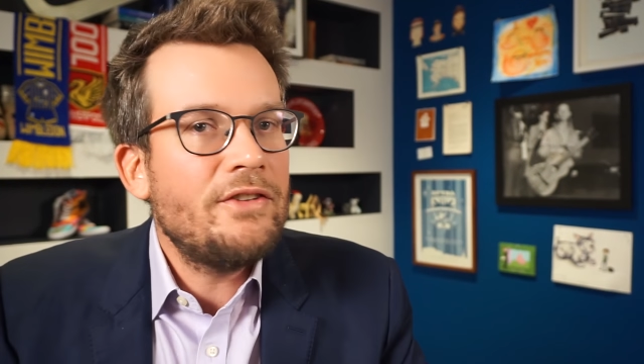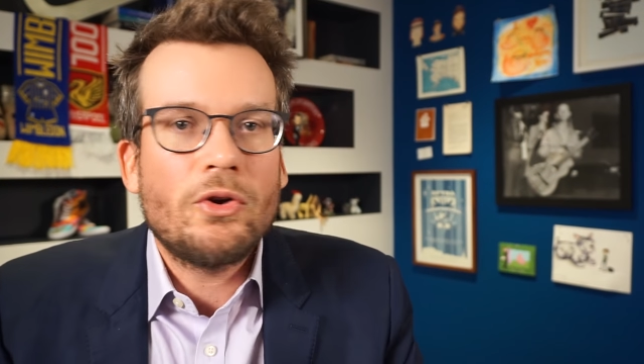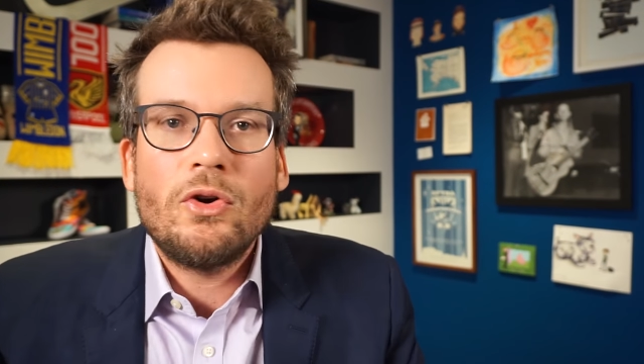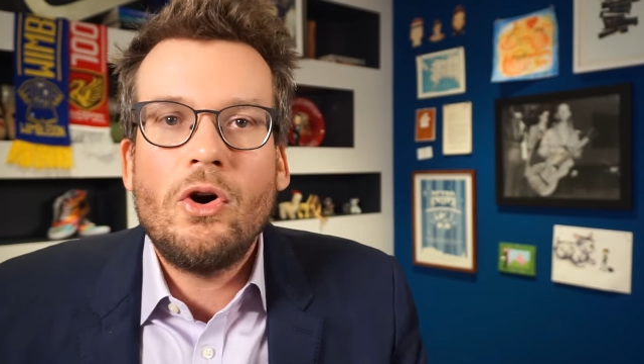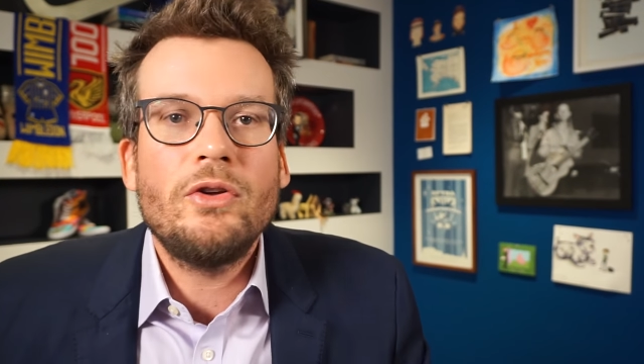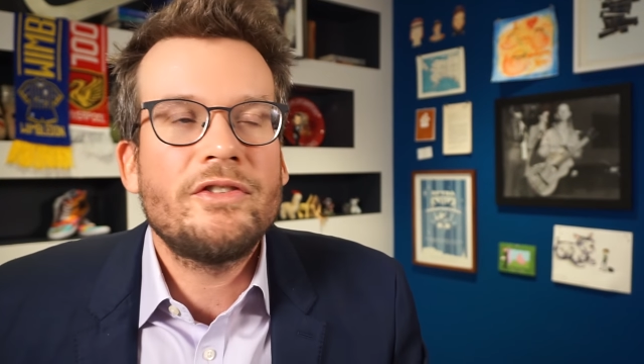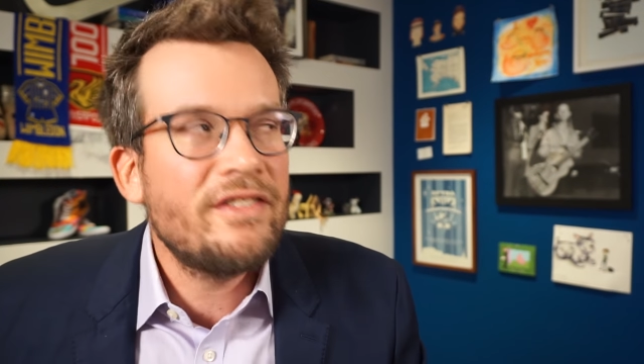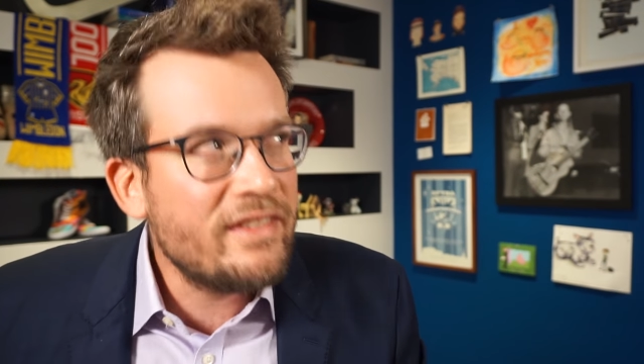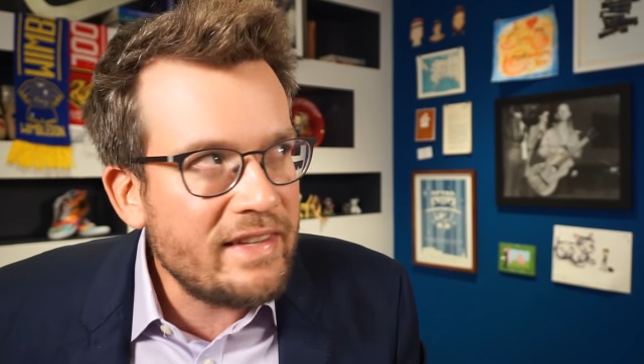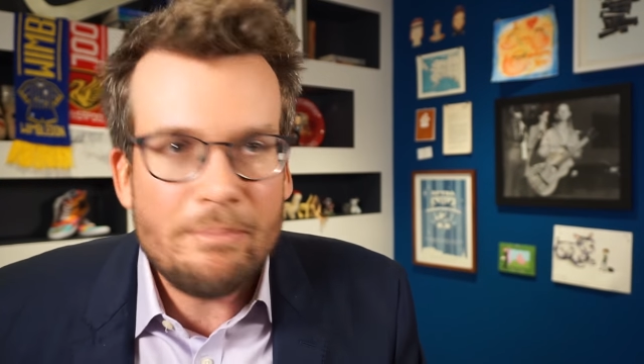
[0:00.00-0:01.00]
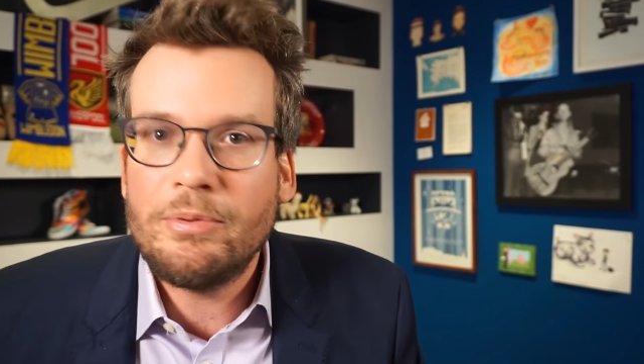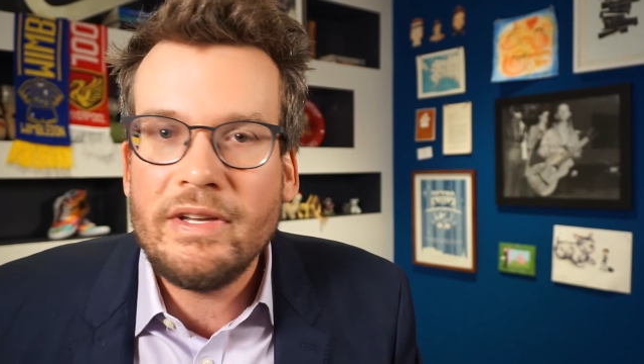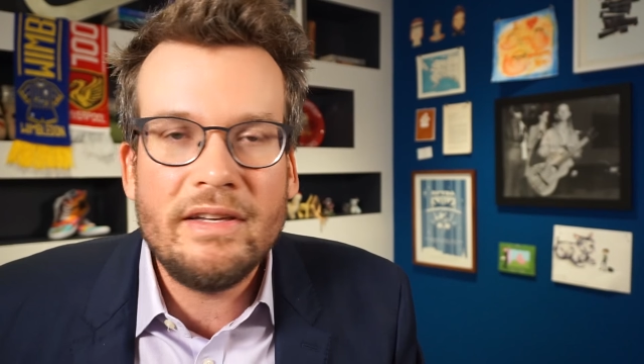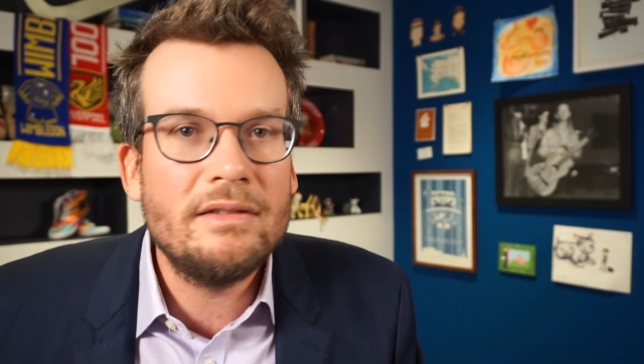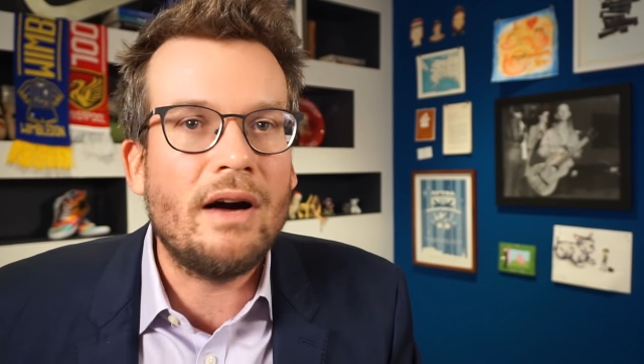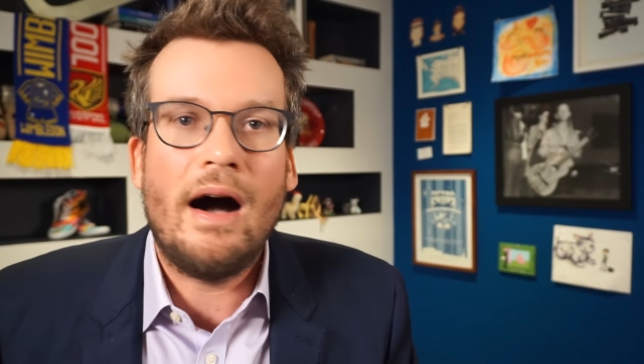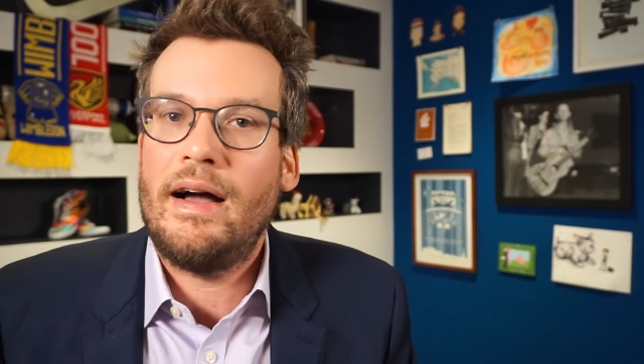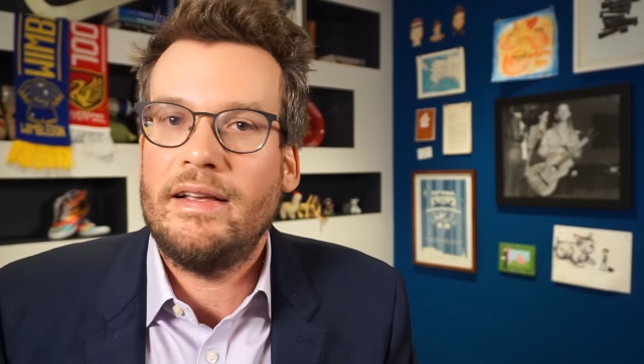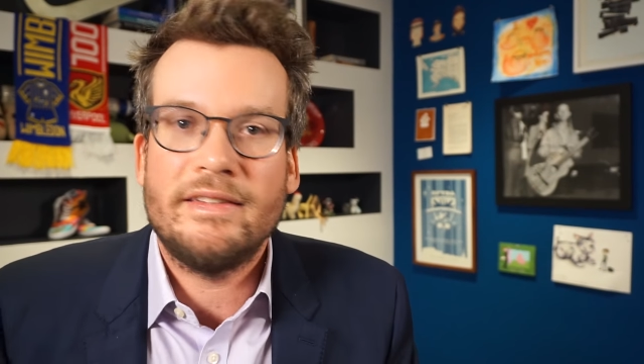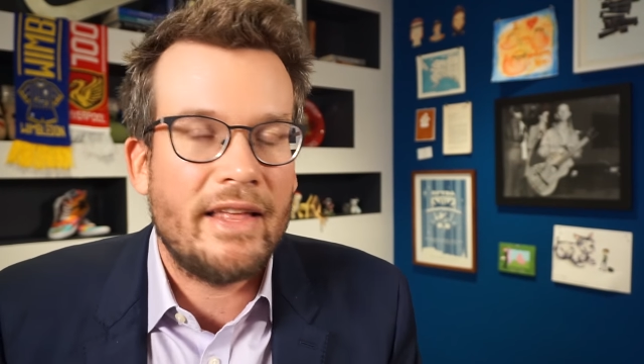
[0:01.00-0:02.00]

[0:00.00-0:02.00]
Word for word: These are all simply lies.